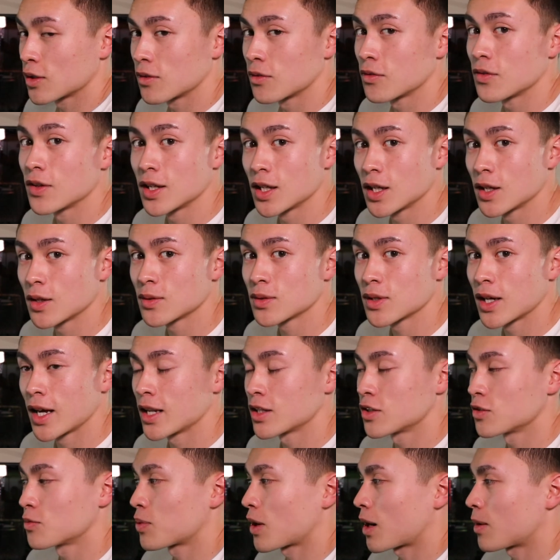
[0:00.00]
a video,
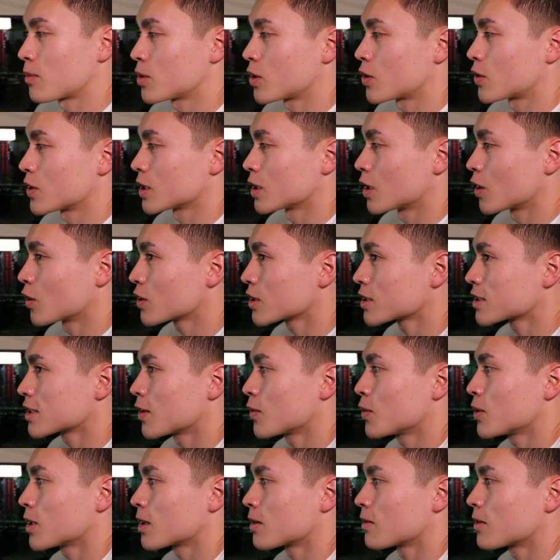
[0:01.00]
as you probably already noticed, that
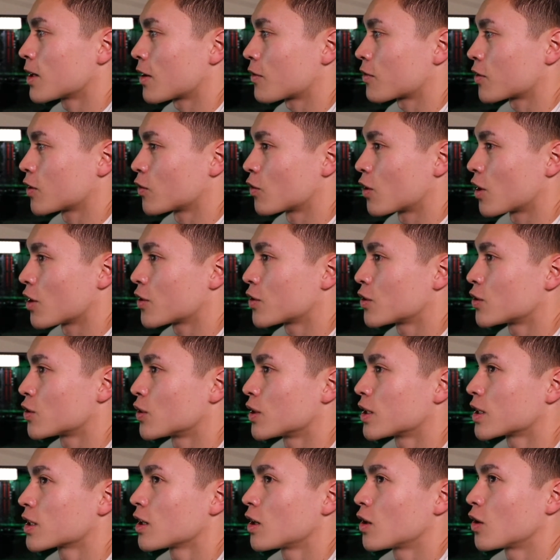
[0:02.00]
we can definitely run through
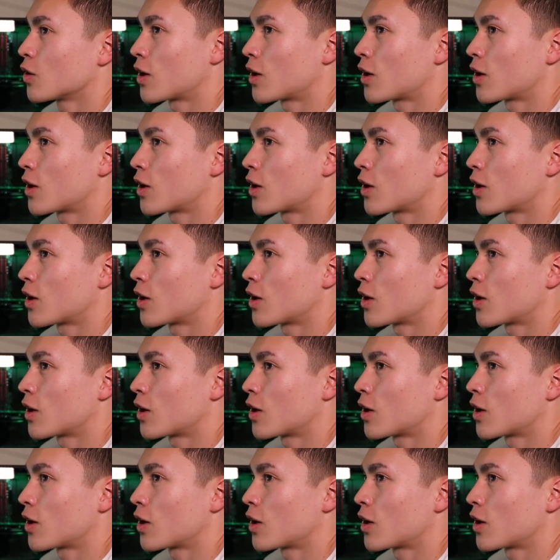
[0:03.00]
it.